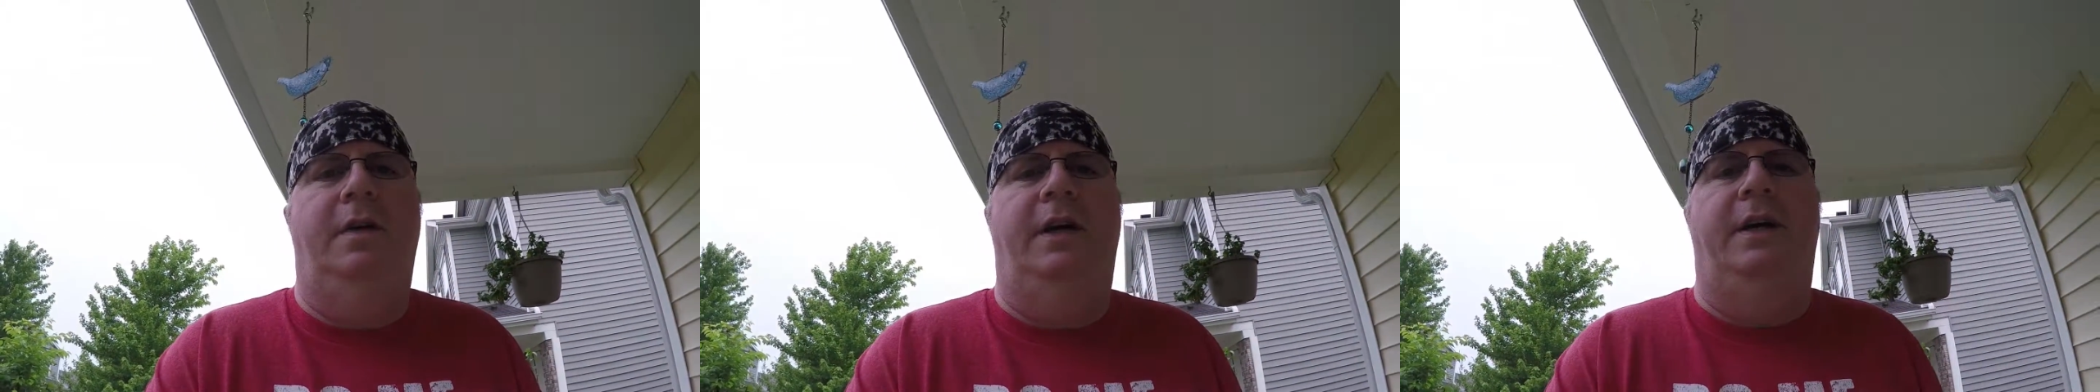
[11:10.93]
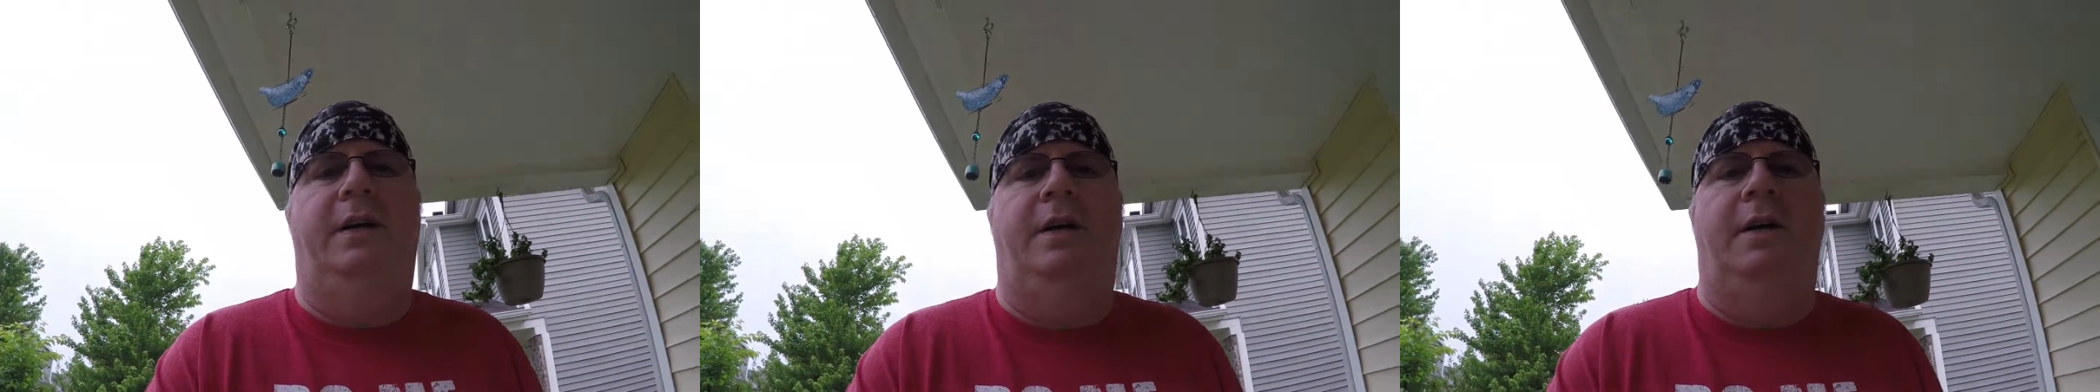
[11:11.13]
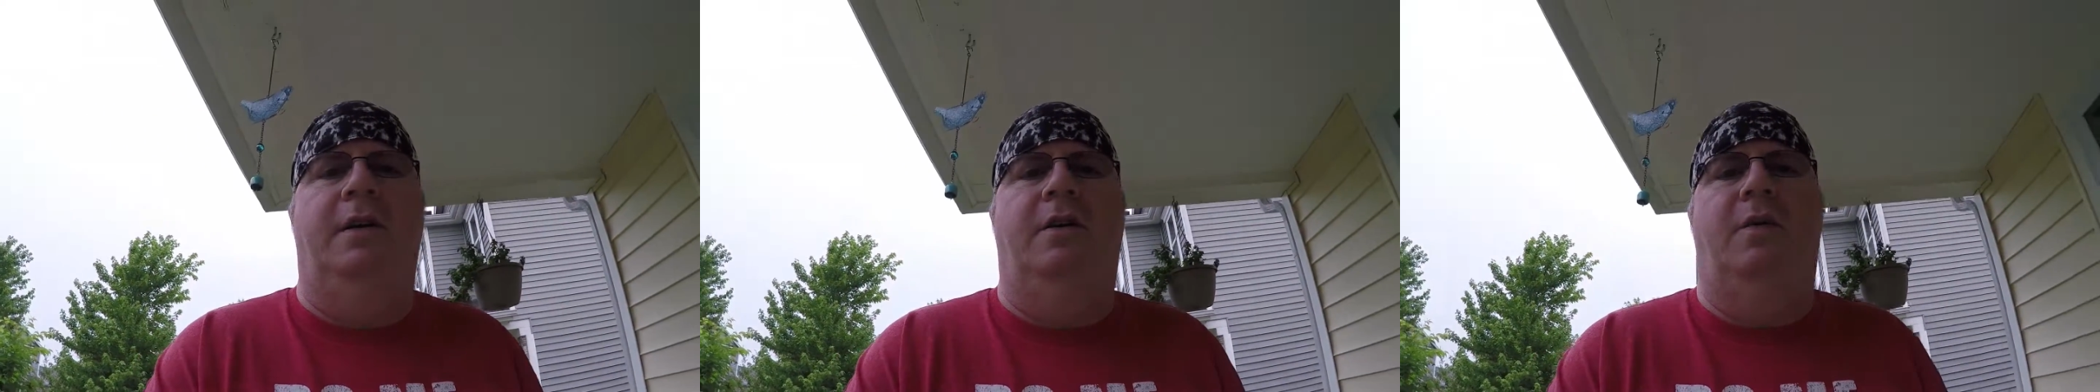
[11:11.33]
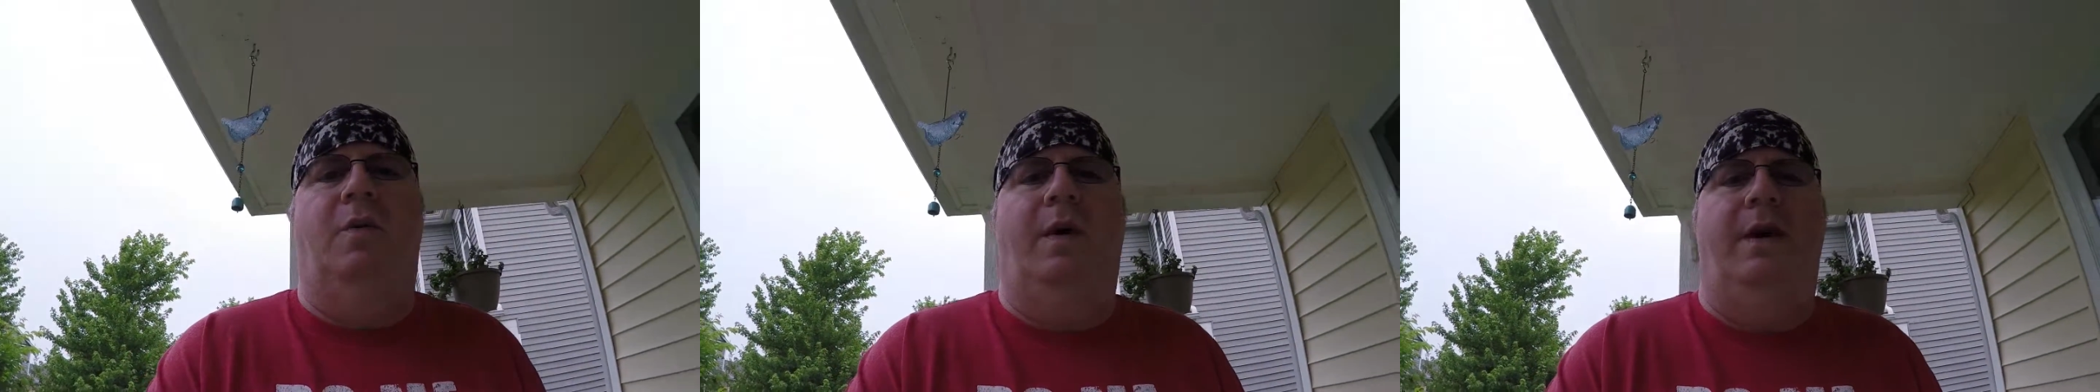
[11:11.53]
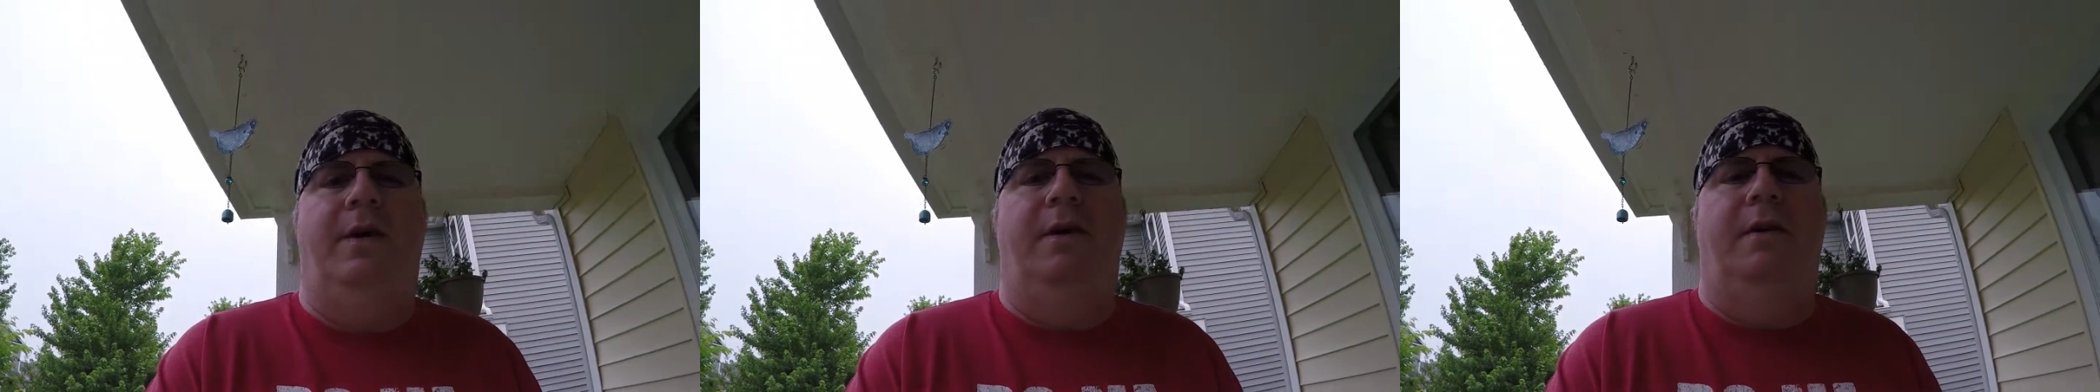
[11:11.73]
It can go
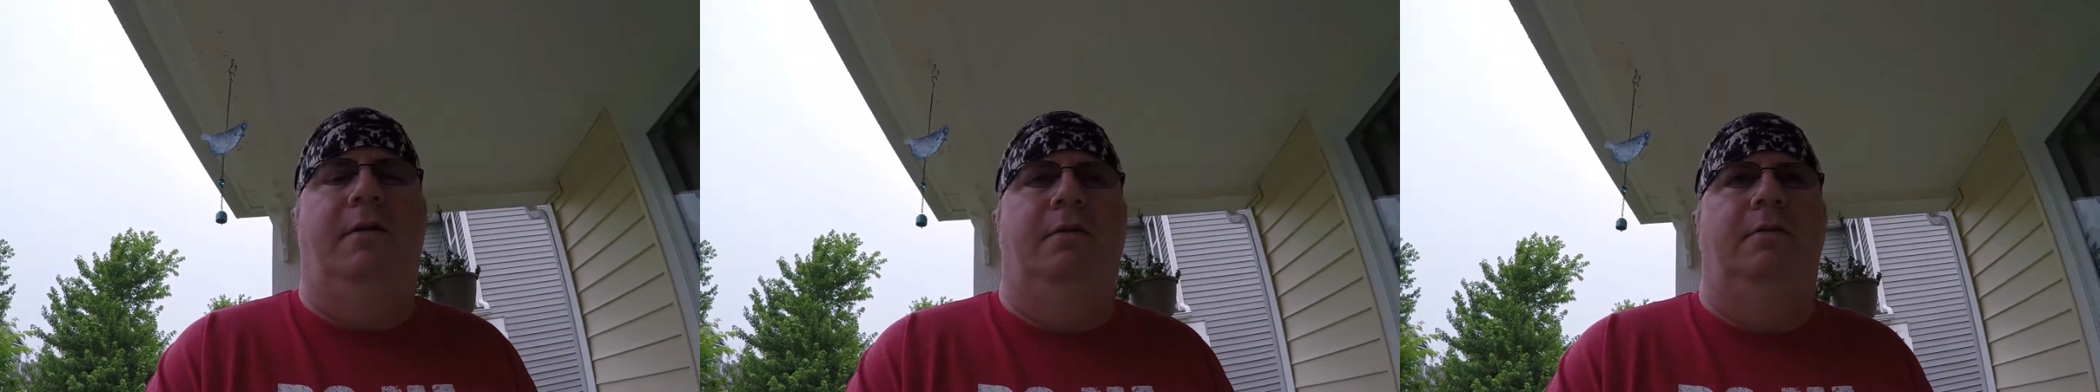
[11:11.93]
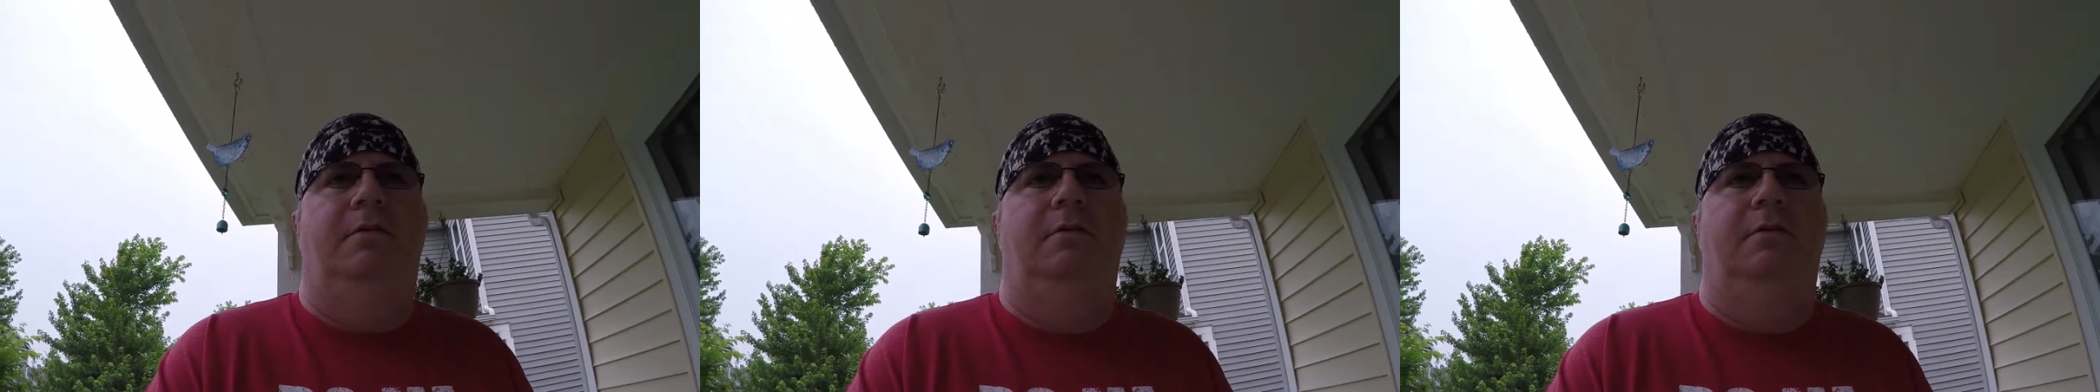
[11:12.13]
wider.